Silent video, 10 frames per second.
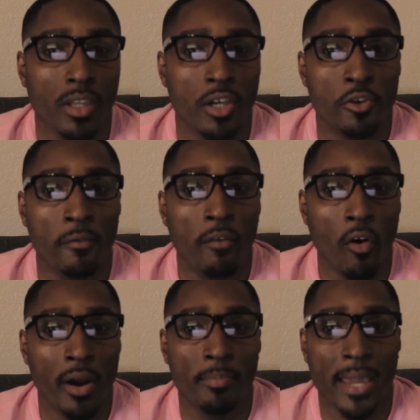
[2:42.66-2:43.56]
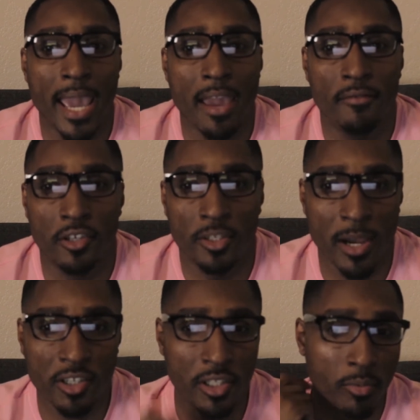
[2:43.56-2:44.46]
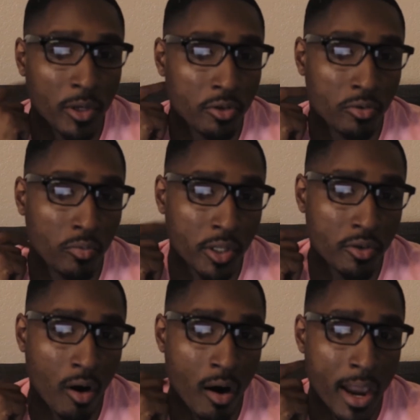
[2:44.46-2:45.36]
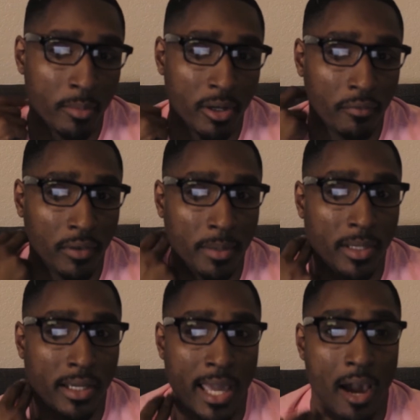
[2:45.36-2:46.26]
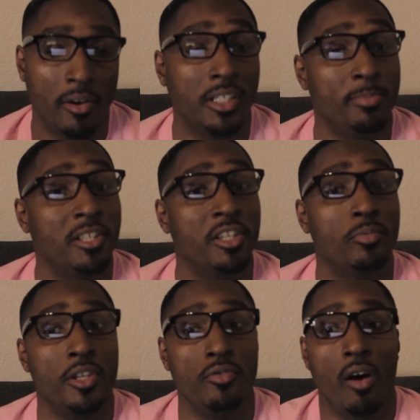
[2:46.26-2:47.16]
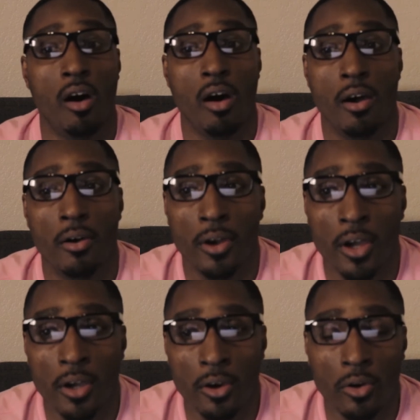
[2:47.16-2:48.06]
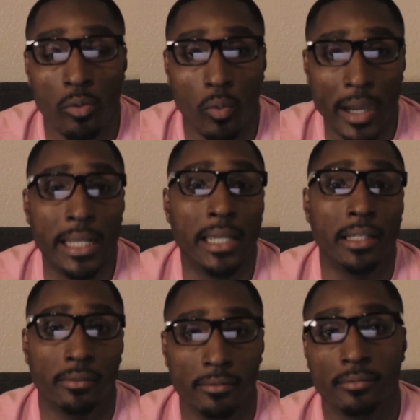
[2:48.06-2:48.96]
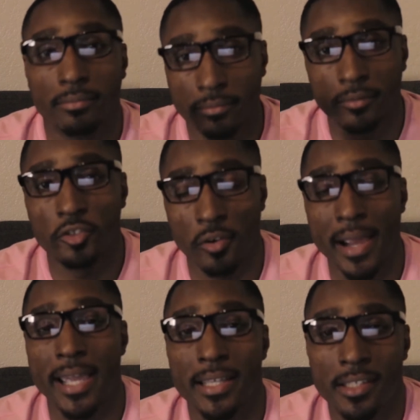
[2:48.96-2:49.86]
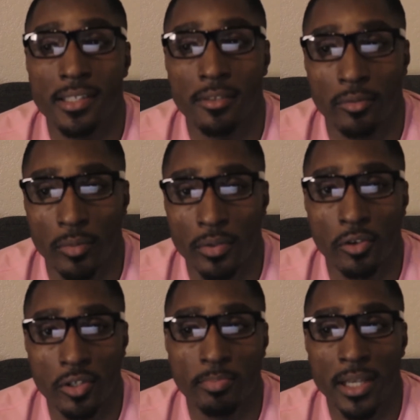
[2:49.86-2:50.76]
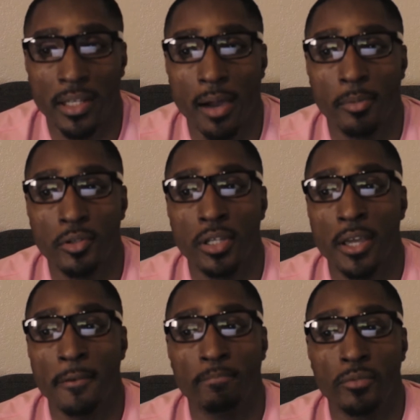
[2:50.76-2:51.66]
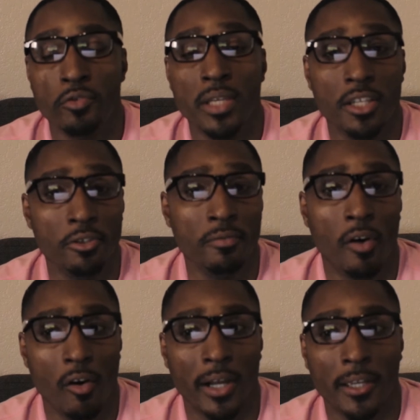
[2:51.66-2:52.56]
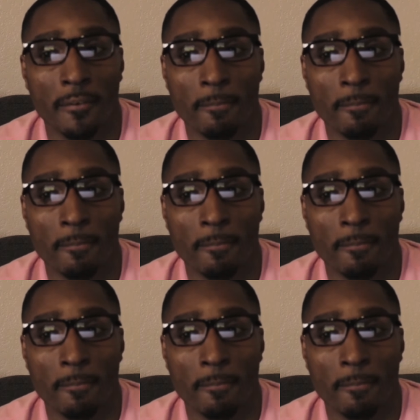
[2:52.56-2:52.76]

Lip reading: euphoric behavior, especially when you are able to flip the account, especially when you are winning trades with those big numbers, you get euphoric.